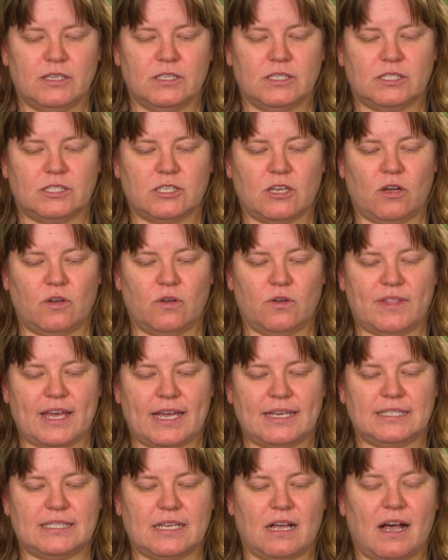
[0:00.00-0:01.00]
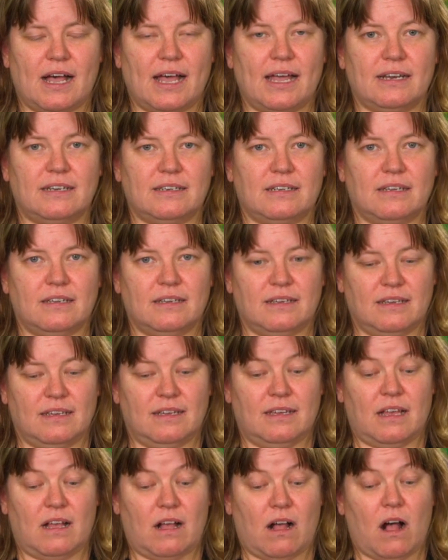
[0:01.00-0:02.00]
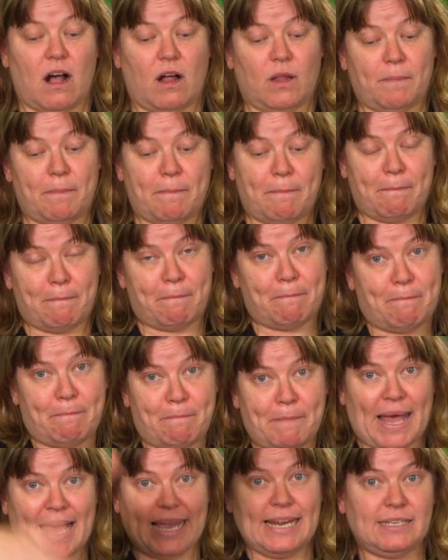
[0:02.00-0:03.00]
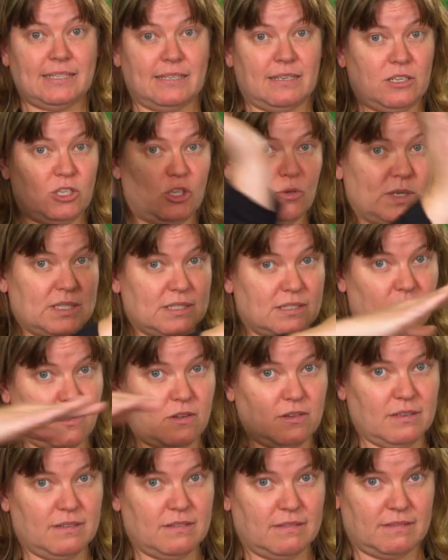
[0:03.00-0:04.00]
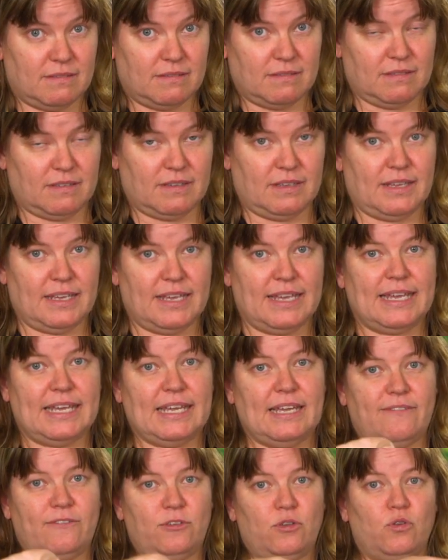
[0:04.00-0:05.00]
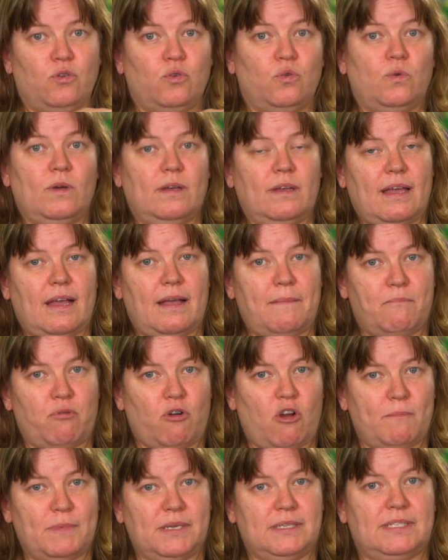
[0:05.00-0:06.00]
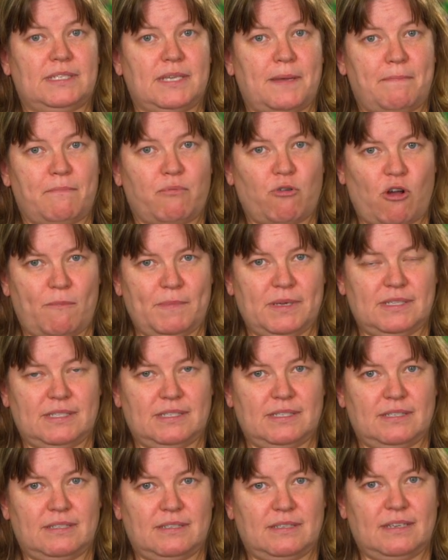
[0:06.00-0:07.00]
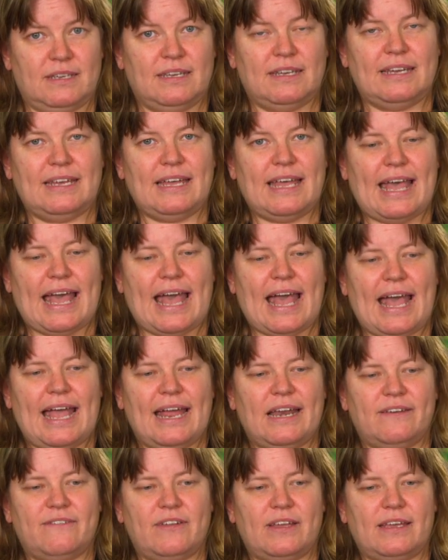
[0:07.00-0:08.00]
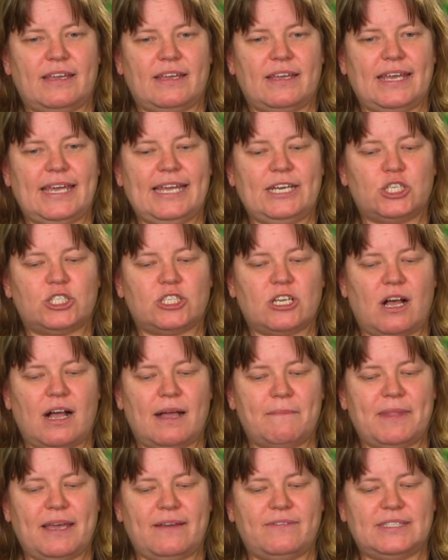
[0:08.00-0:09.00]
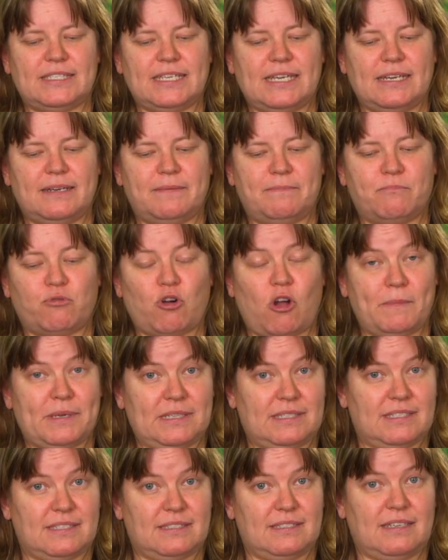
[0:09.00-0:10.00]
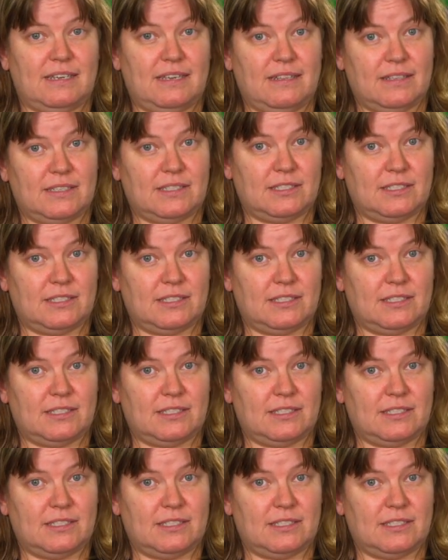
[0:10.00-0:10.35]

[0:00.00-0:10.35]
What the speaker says: So they signed, I'll paint you a song if you promise, promise. And each time they've said promise in the